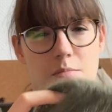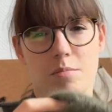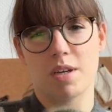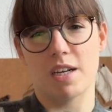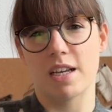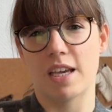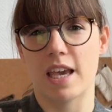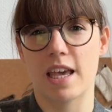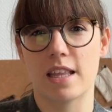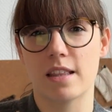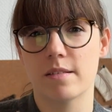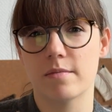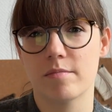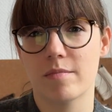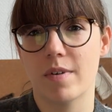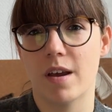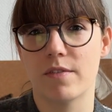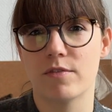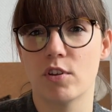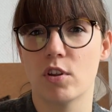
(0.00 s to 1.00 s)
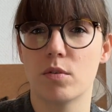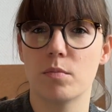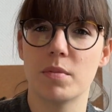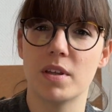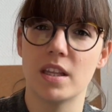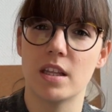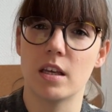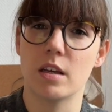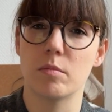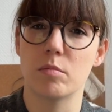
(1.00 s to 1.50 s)
but again, I've not
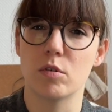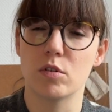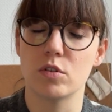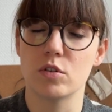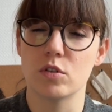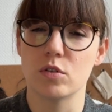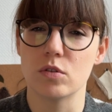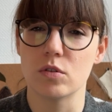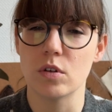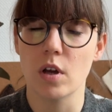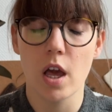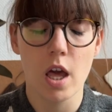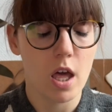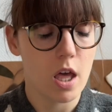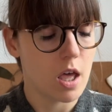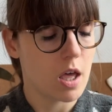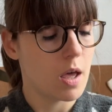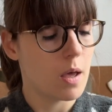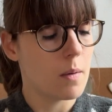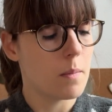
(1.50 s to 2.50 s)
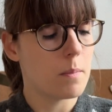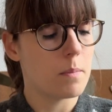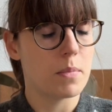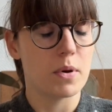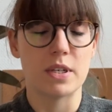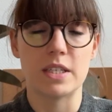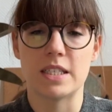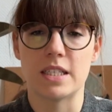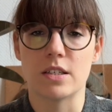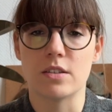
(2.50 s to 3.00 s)
been able to
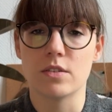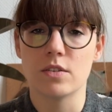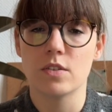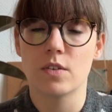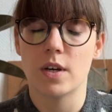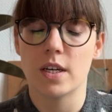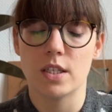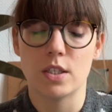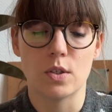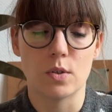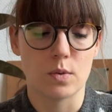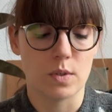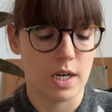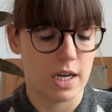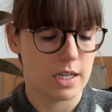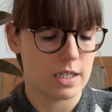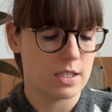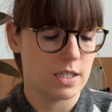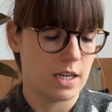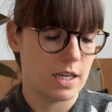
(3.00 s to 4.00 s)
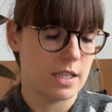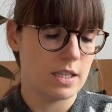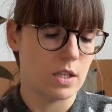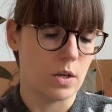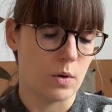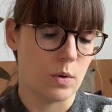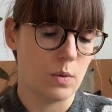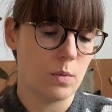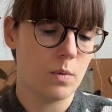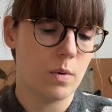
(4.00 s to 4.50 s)
put it on, so I don't actually
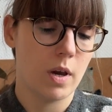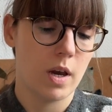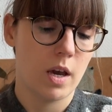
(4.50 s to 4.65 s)
know.